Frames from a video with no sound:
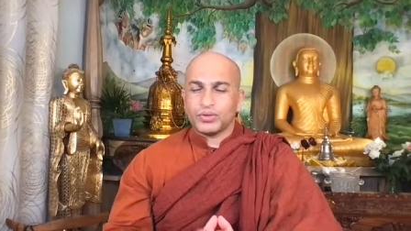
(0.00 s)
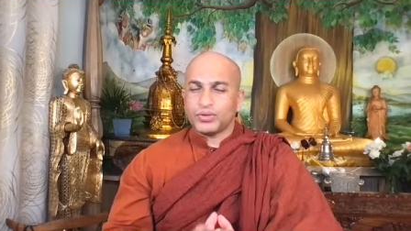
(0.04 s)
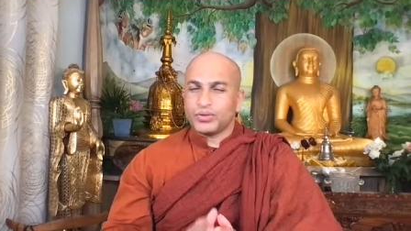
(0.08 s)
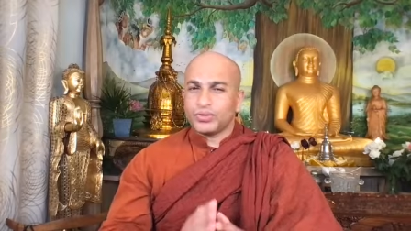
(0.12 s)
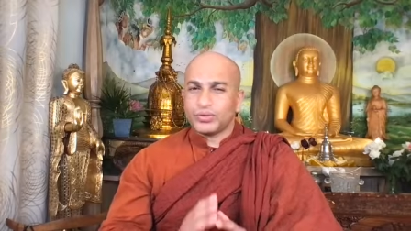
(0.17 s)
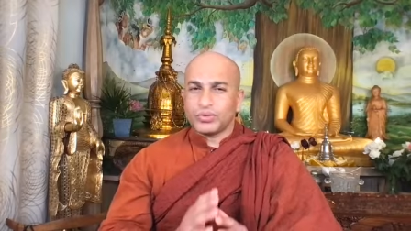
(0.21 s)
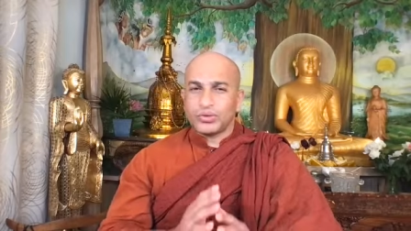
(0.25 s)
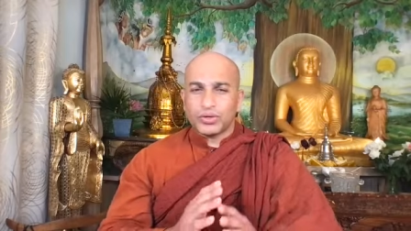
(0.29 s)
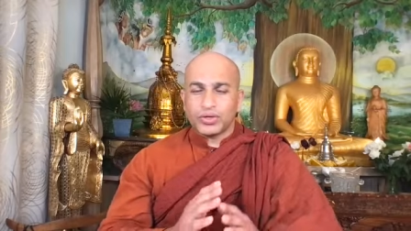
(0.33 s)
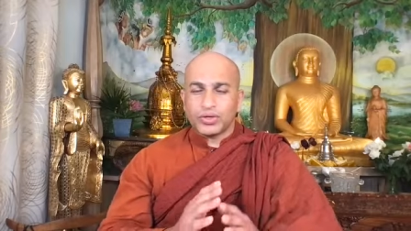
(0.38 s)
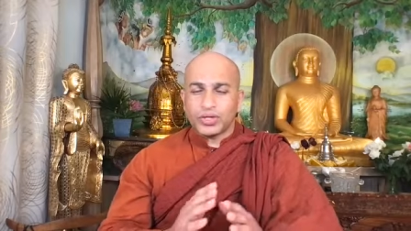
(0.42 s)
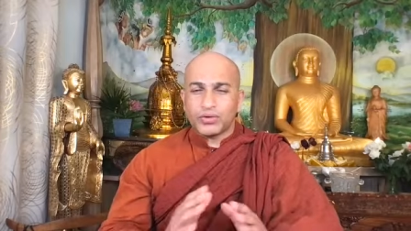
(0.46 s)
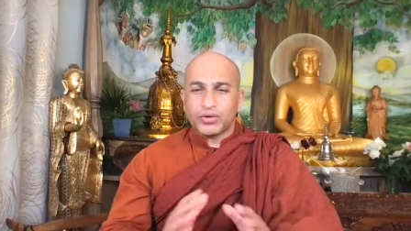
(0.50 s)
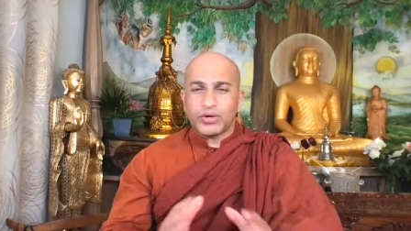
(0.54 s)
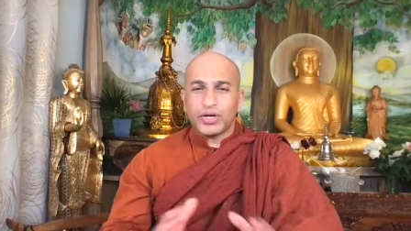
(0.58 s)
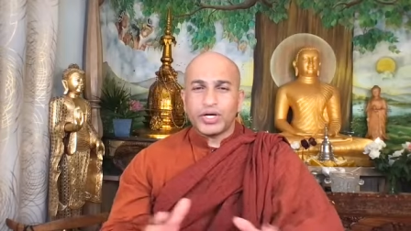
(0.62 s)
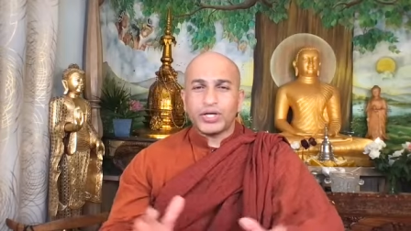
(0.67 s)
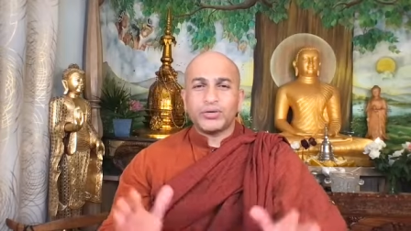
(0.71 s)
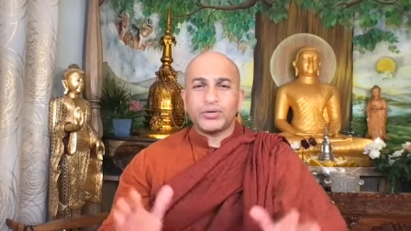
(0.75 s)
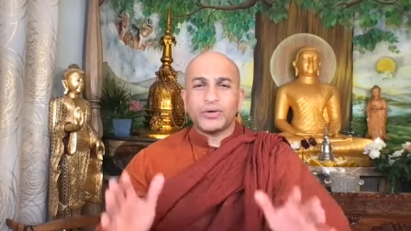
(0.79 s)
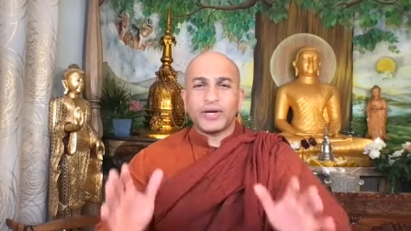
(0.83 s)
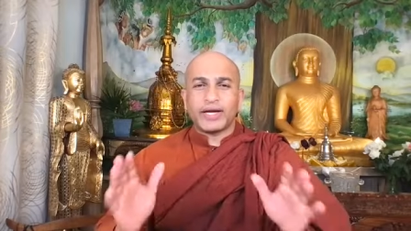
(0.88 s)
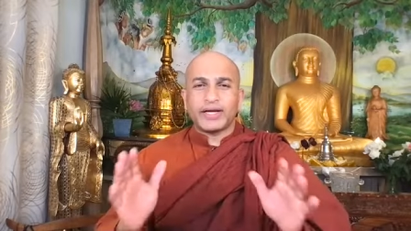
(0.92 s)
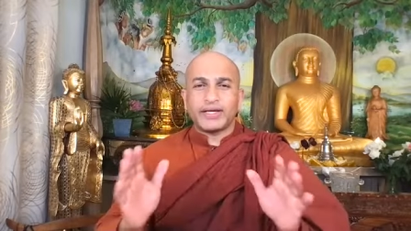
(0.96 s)
you're not
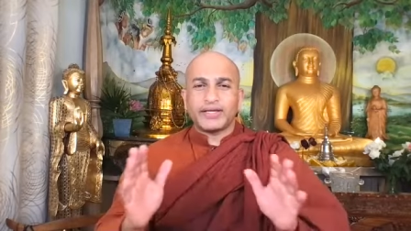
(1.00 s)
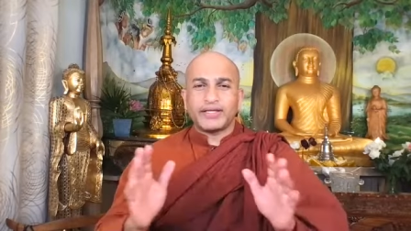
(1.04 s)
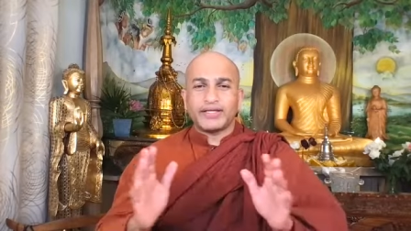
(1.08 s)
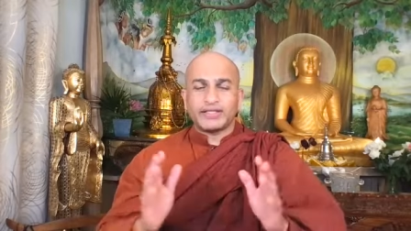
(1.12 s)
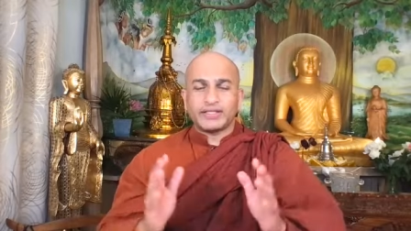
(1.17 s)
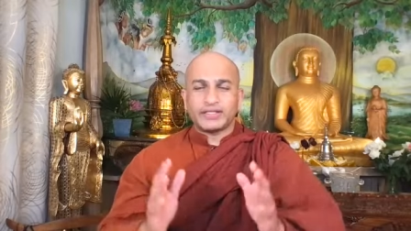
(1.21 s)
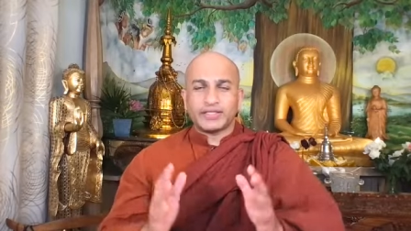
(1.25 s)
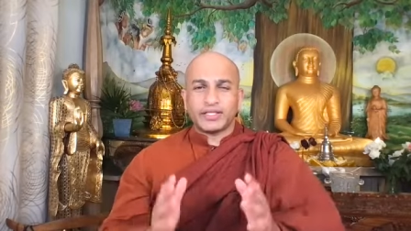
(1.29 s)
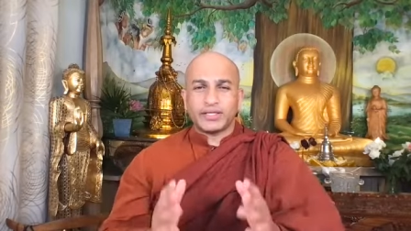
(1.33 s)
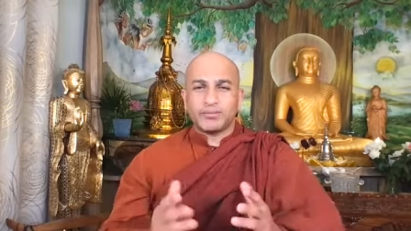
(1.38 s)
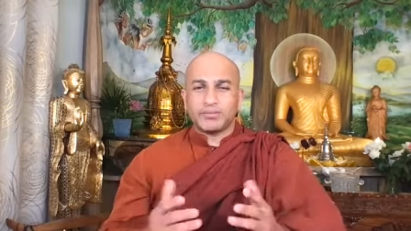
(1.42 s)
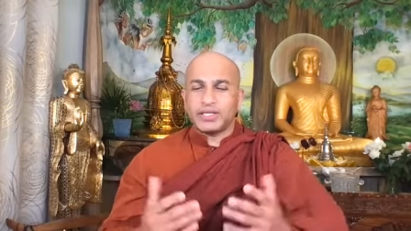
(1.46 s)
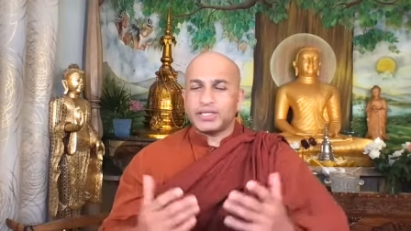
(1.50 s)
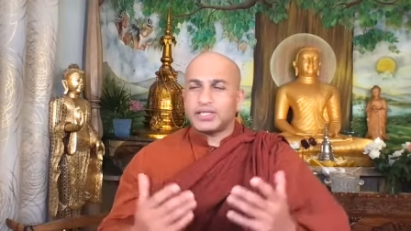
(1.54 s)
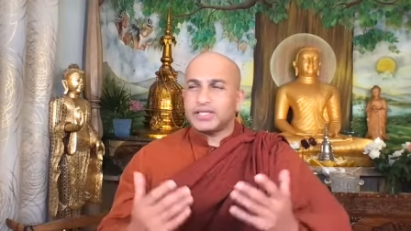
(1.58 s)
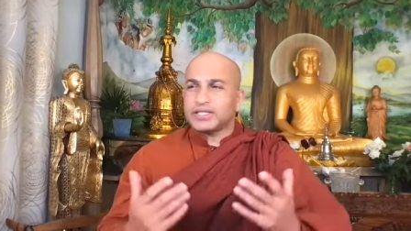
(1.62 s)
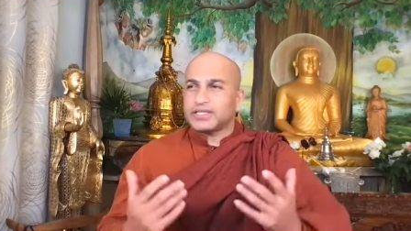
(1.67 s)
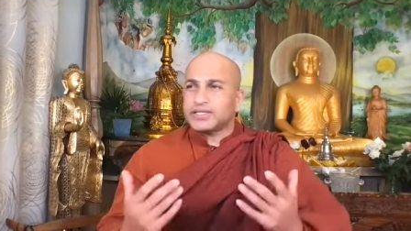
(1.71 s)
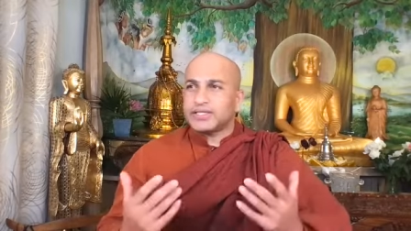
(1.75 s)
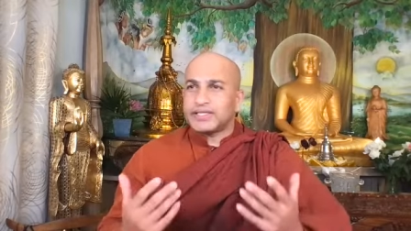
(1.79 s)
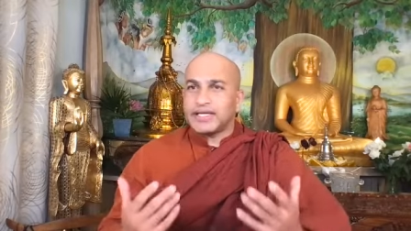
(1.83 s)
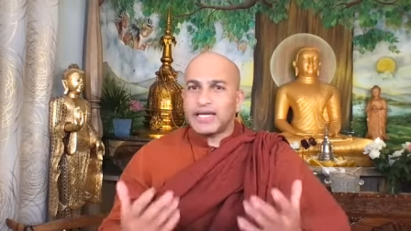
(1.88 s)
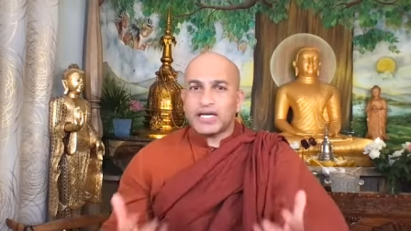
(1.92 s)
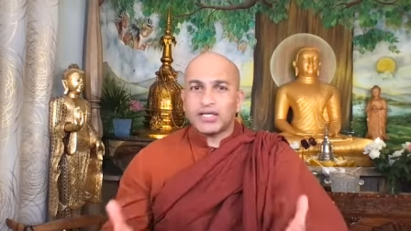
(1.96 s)
going to get disturbed. It
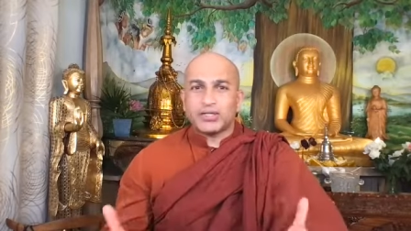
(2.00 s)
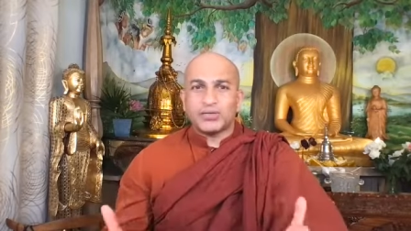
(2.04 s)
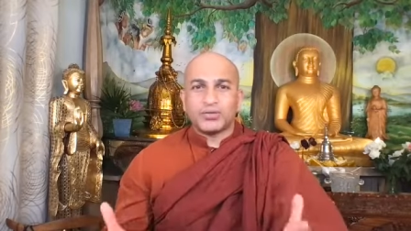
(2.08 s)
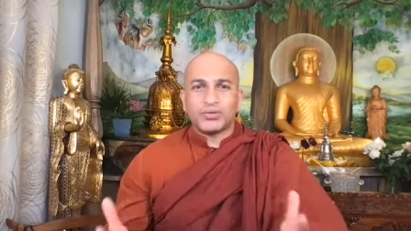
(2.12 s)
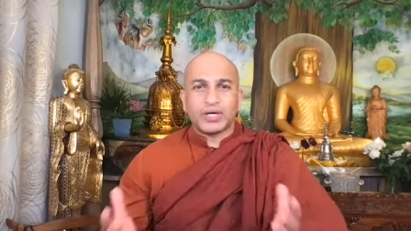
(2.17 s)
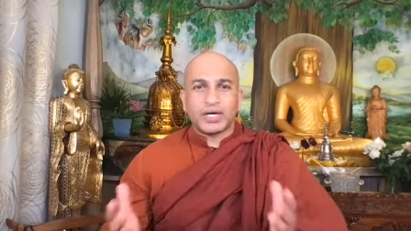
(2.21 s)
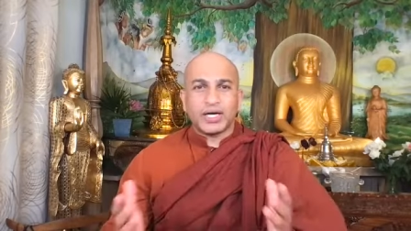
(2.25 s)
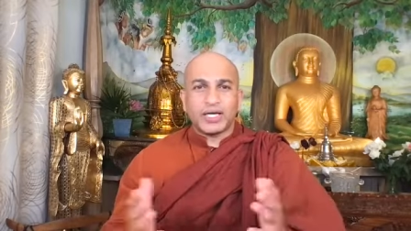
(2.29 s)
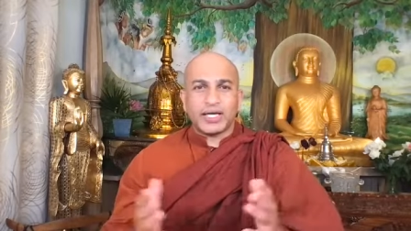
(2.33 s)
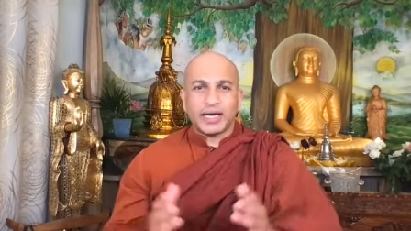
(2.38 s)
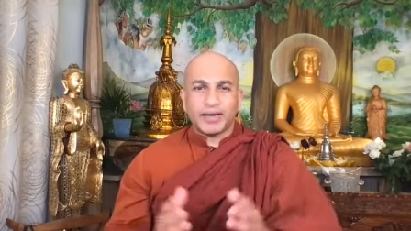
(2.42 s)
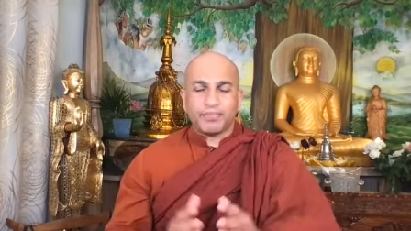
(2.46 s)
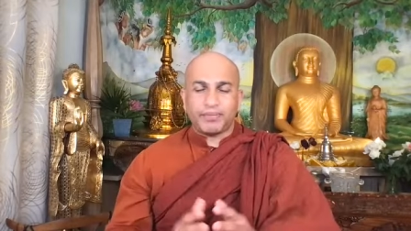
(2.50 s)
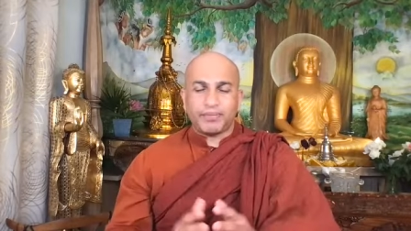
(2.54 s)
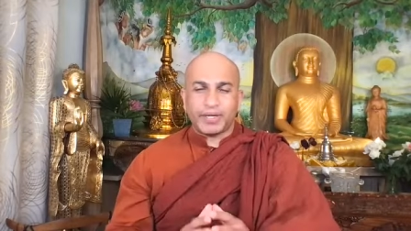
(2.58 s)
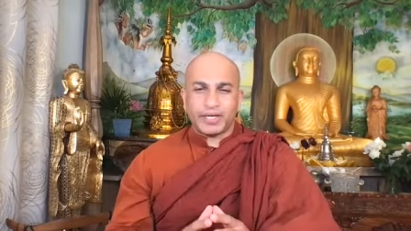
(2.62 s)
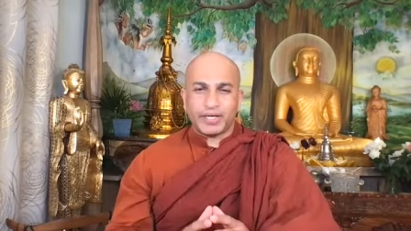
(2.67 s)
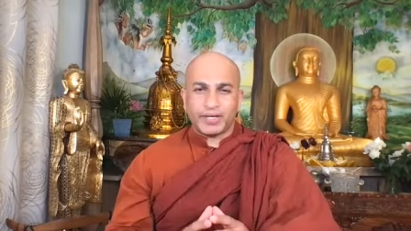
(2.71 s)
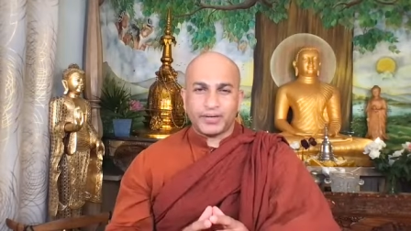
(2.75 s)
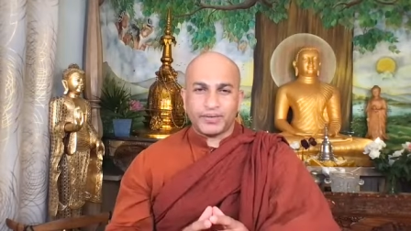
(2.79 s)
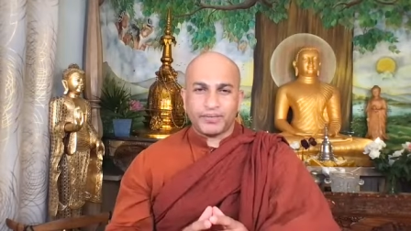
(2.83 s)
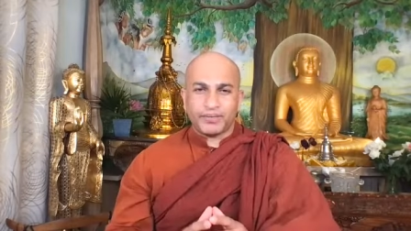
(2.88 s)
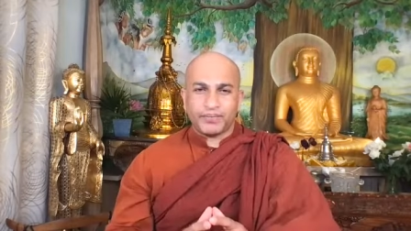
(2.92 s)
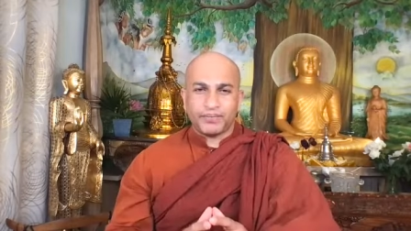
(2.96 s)
is naturally
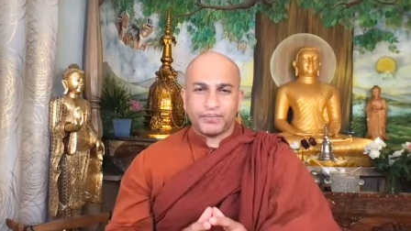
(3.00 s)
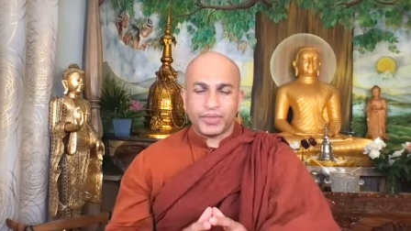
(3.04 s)
happening.